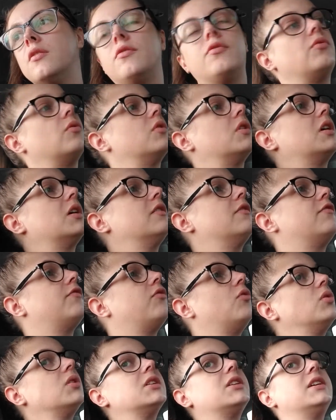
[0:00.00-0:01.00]
for
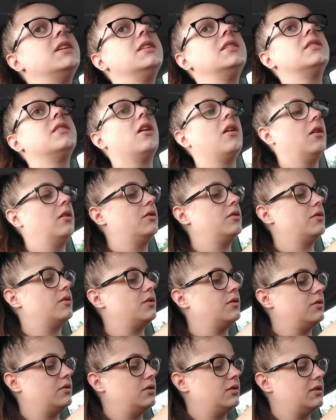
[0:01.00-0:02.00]

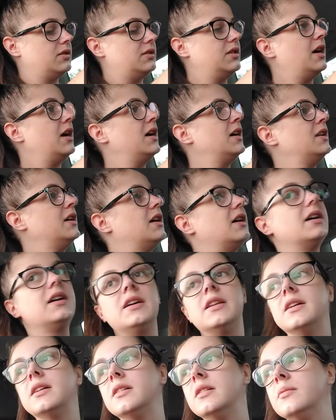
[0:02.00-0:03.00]
$14, 9
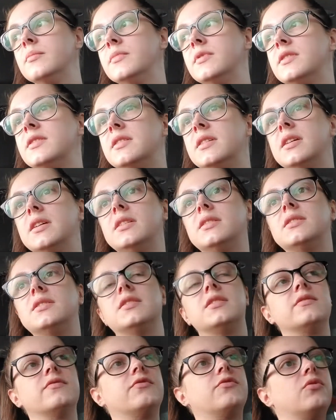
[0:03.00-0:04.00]
items.
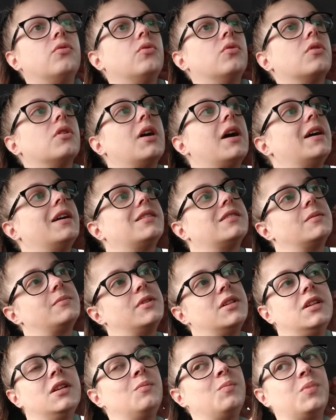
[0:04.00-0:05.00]
I accepted it